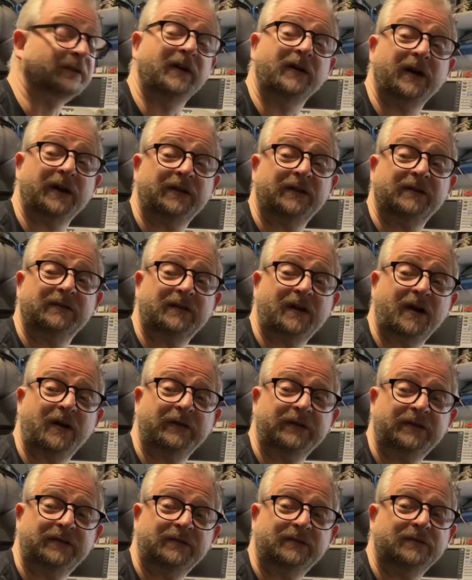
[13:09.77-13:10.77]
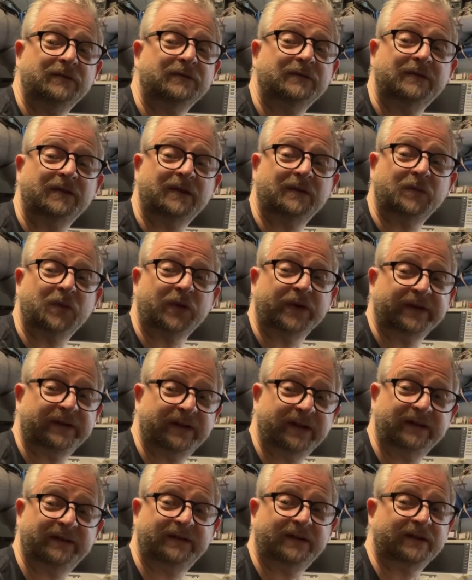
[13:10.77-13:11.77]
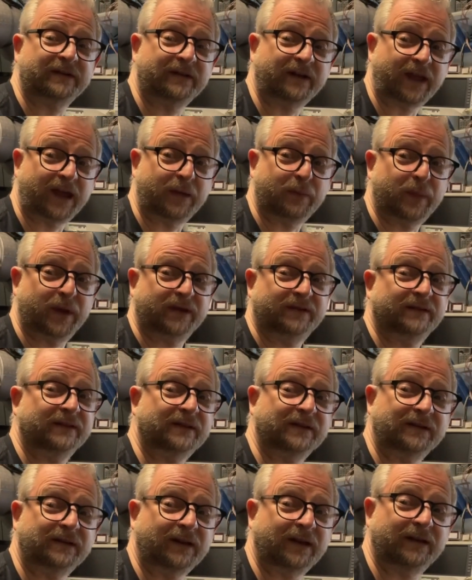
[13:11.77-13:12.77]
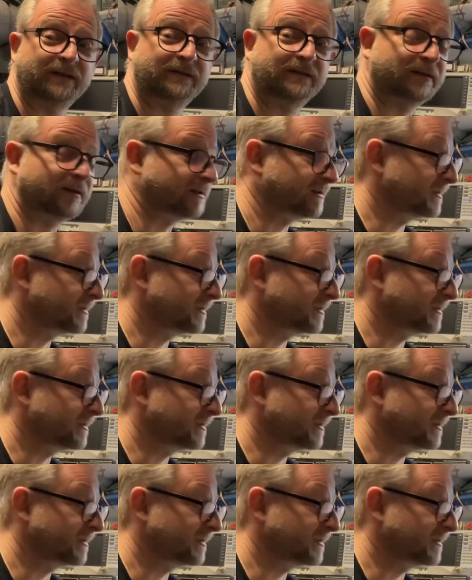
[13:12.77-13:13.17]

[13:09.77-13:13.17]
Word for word: So I'm just going to do some resistors and capacitor test.